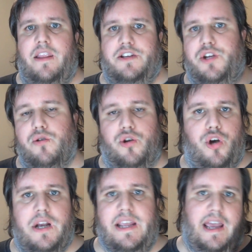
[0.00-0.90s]
that you
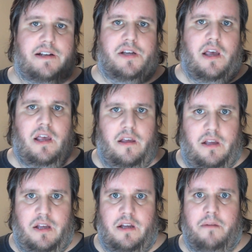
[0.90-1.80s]
could get
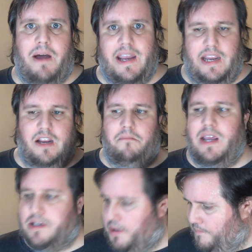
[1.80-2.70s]
by eating
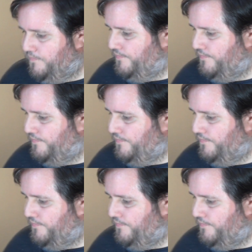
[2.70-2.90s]
meat.